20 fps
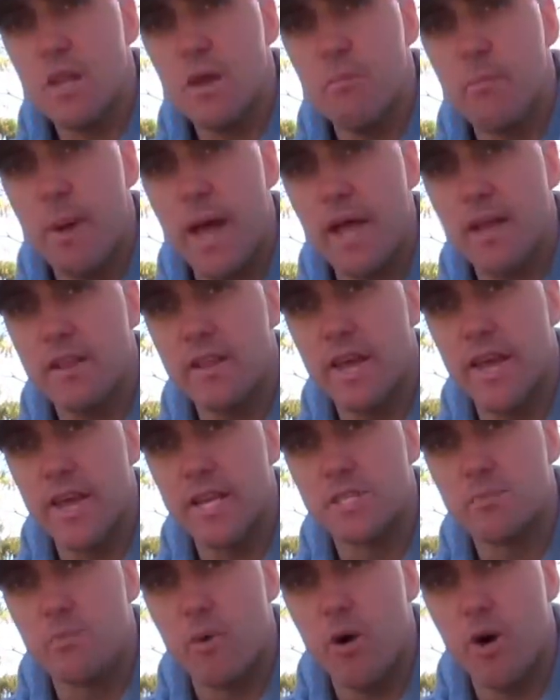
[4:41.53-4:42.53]

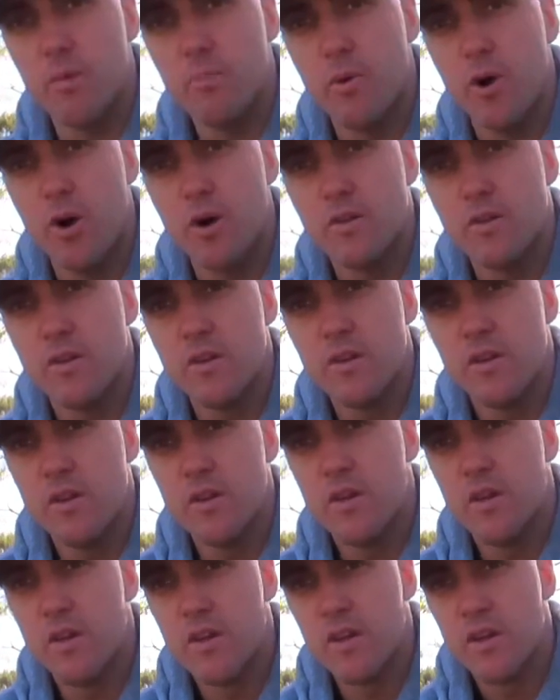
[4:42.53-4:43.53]
Backlanz bipod.
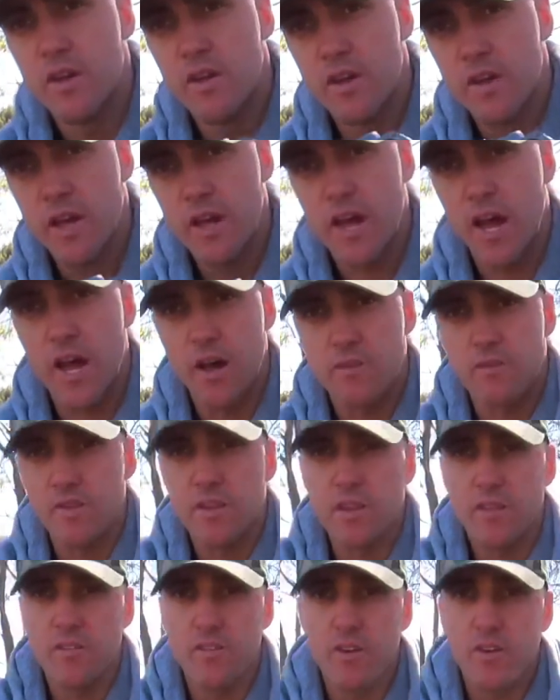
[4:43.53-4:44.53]

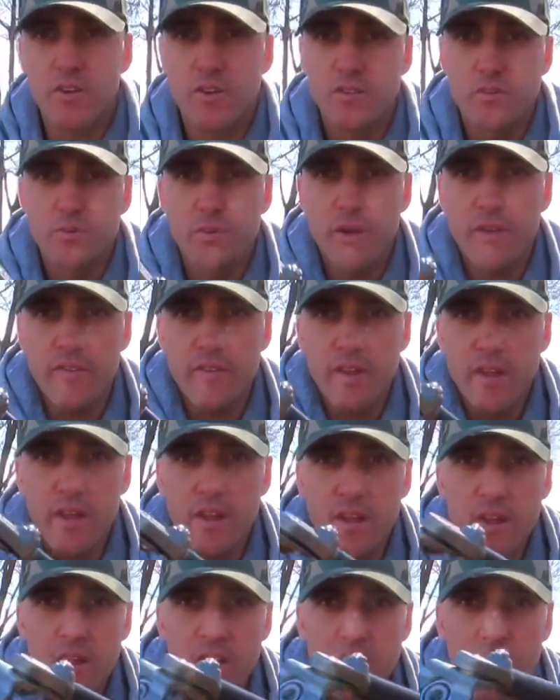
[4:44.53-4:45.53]
Give you guys a bit of a
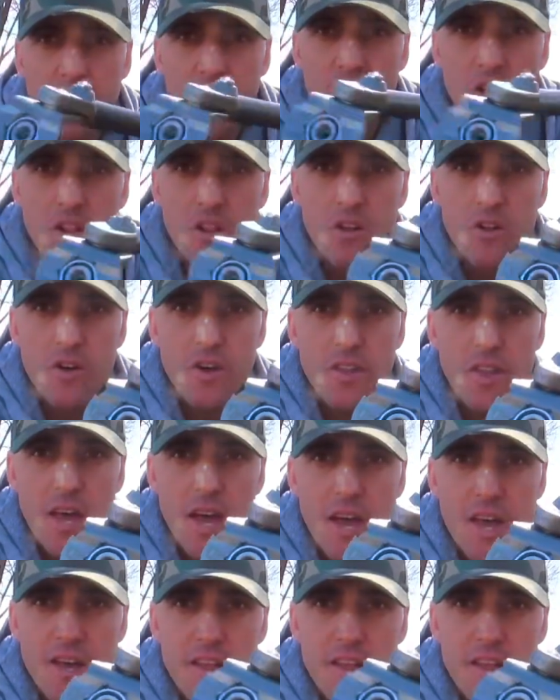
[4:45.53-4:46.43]
look at that.